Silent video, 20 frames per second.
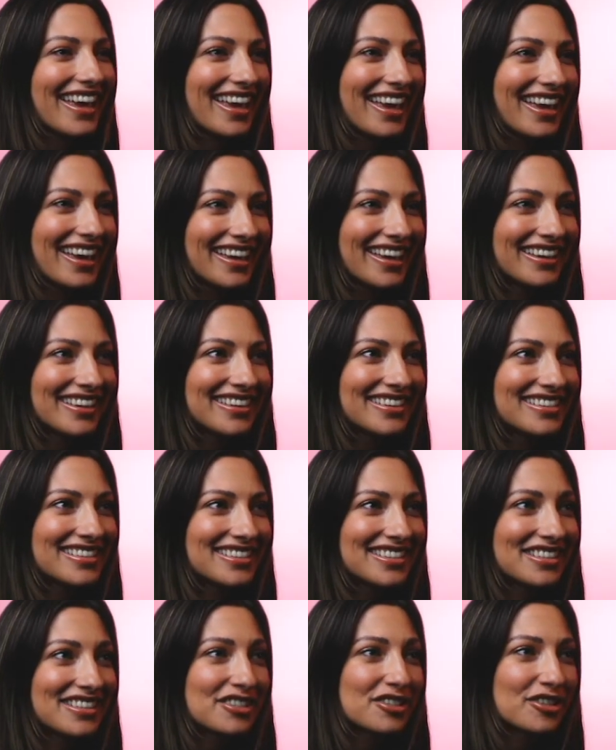
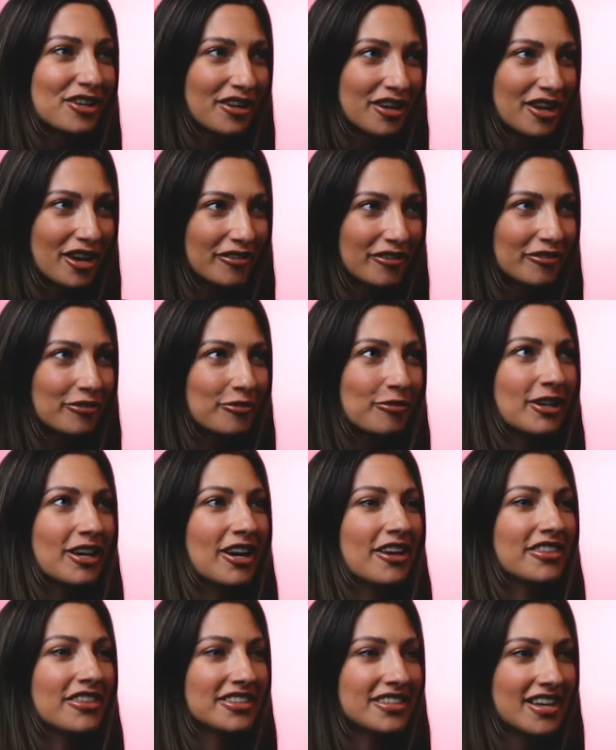And sure enough, we
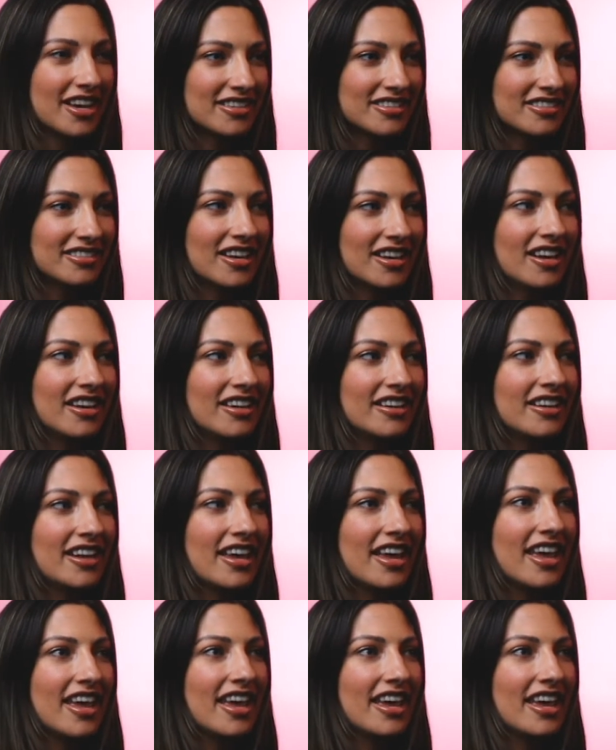got the test done,